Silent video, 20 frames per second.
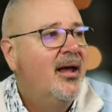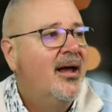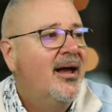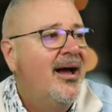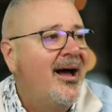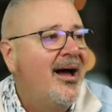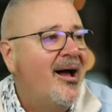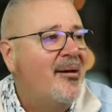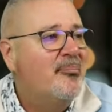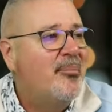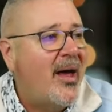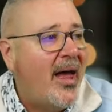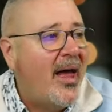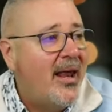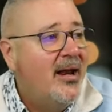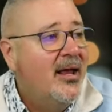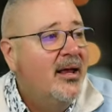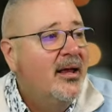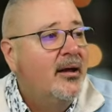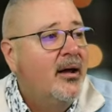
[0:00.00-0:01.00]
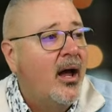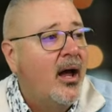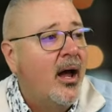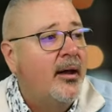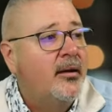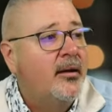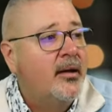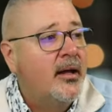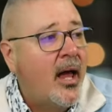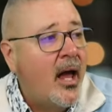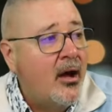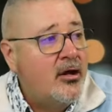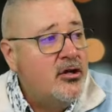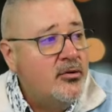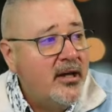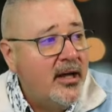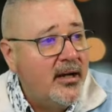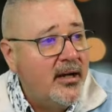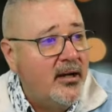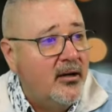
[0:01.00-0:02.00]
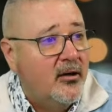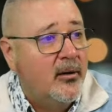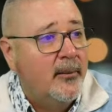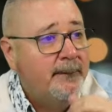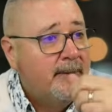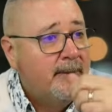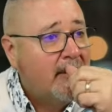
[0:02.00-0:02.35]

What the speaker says: But how you get here,